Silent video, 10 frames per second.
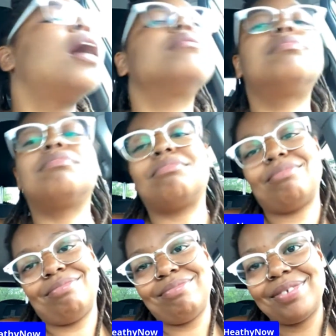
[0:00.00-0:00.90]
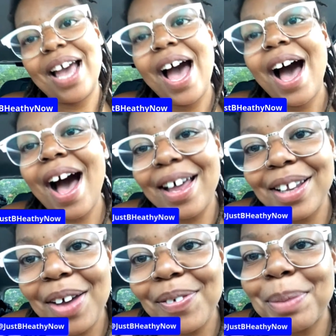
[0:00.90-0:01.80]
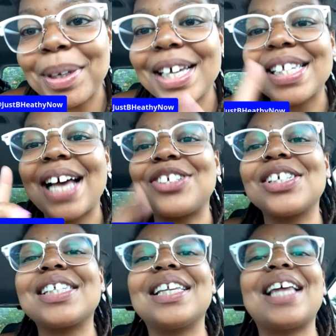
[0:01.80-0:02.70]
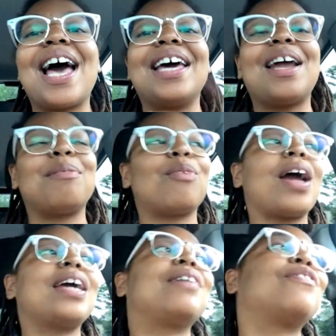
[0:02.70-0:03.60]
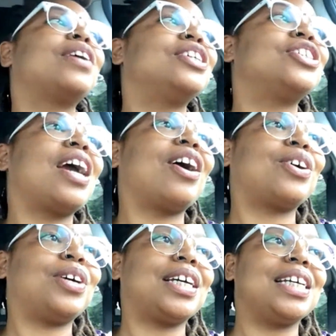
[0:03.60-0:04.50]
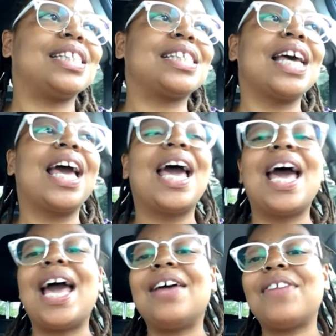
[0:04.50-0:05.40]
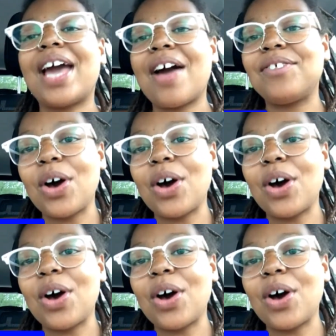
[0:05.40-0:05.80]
Oh, I love it because I just said that and I'm right in front of JR Crickets and they